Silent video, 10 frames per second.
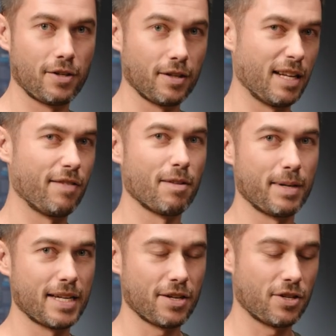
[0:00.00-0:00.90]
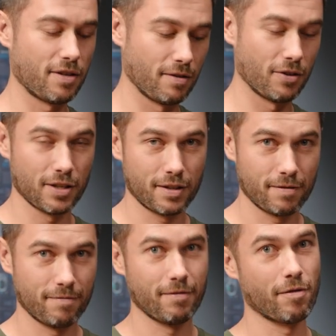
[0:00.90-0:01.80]
you can leave them attached and just
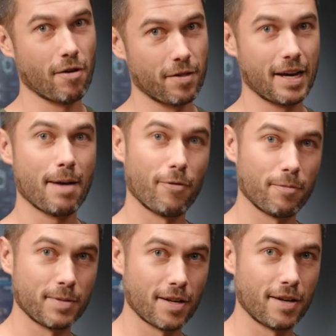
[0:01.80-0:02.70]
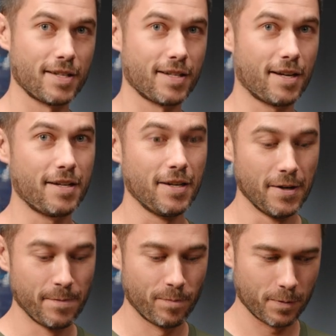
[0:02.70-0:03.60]
throw the camera from side to side,
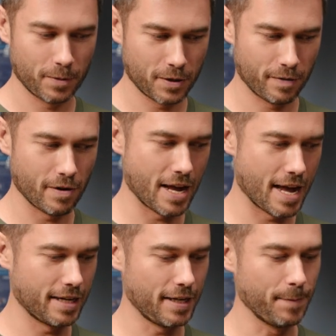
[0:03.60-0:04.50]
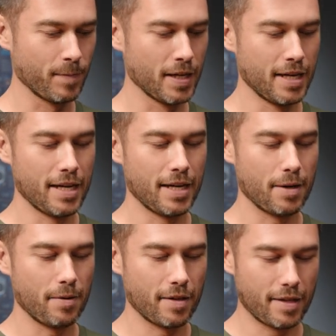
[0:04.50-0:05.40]
which is very handy.
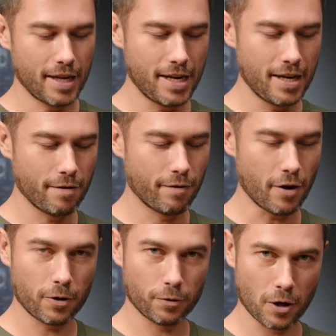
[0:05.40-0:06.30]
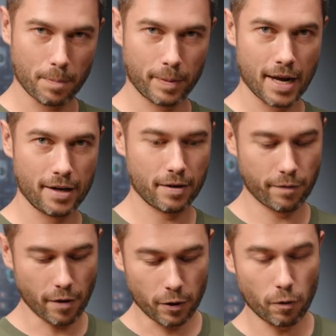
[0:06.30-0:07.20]
The vertical top plate, the
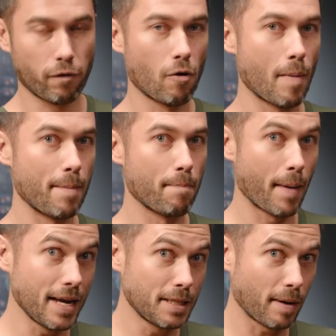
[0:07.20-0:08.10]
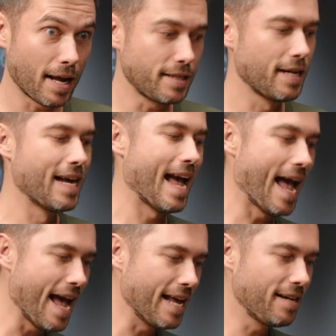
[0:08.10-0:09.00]
vertical format base plate,
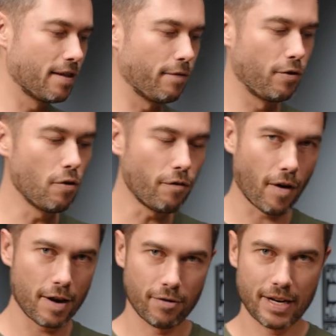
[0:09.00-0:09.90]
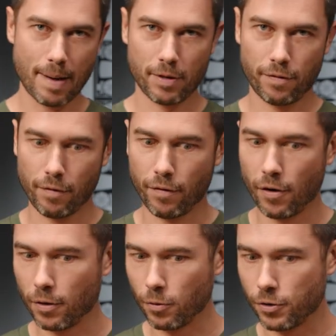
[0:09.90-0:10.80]
and the viewfinder adapter for
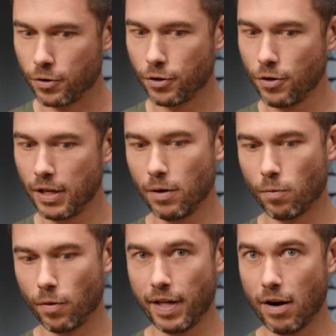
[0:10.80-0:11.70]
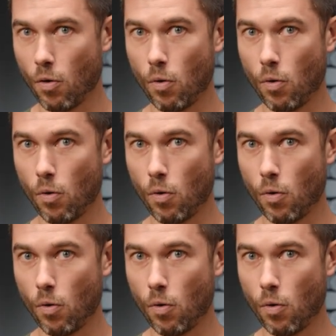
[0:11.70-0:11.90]
vertical shooting, well, they're